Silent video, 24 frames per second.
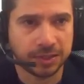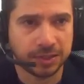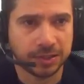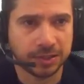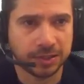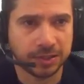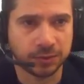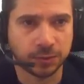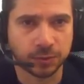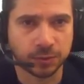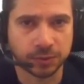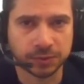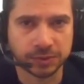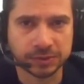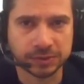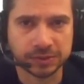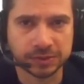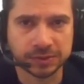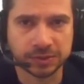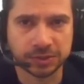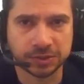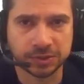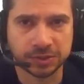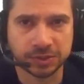in
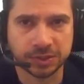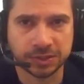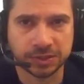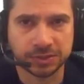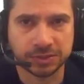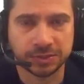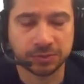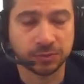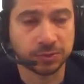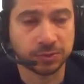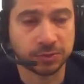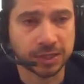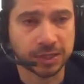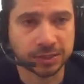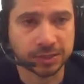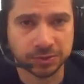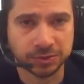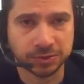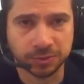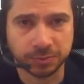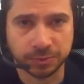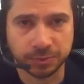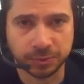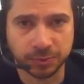courses such as
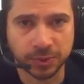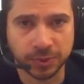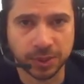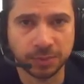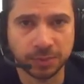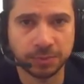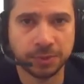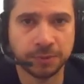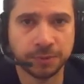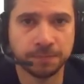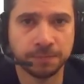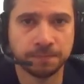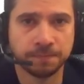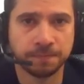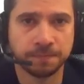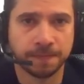Introduction to Programming,